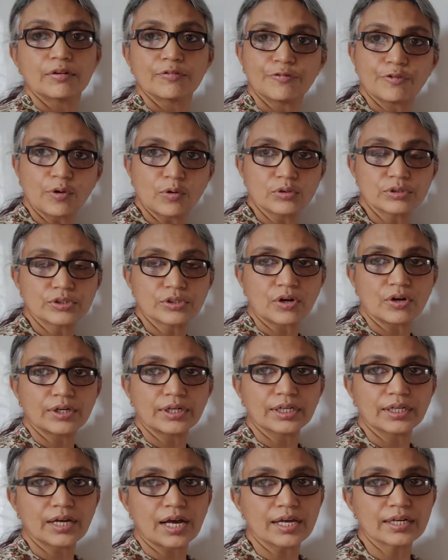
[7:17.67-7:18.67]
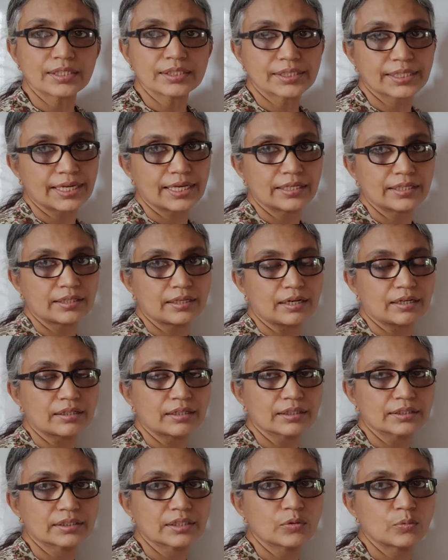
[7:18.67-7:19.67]
force on a current carrying
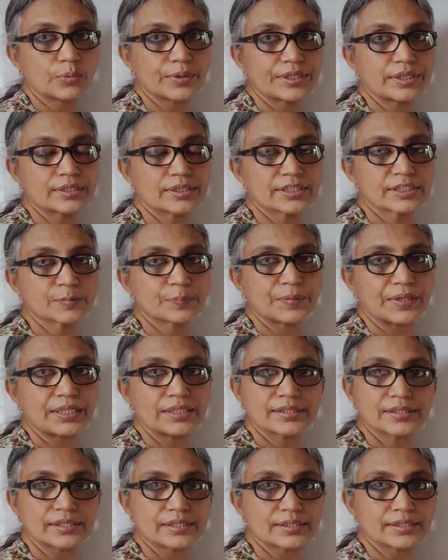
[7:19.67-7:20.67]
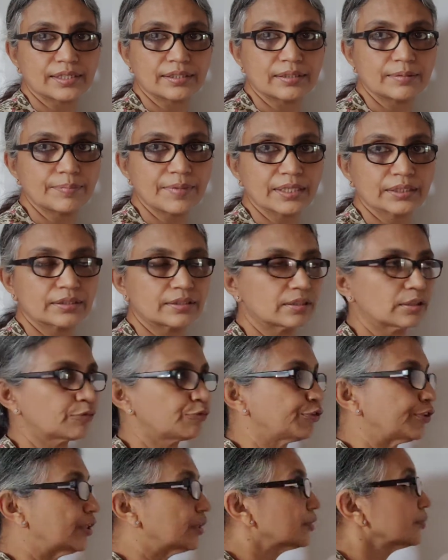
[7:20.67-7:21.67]
conductor when it is placed inside a
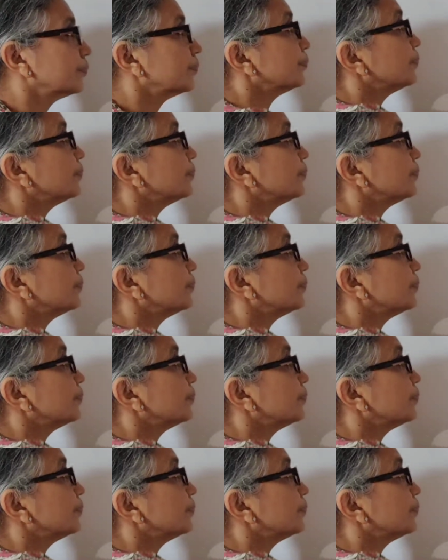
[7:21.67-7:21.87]
magnetic field.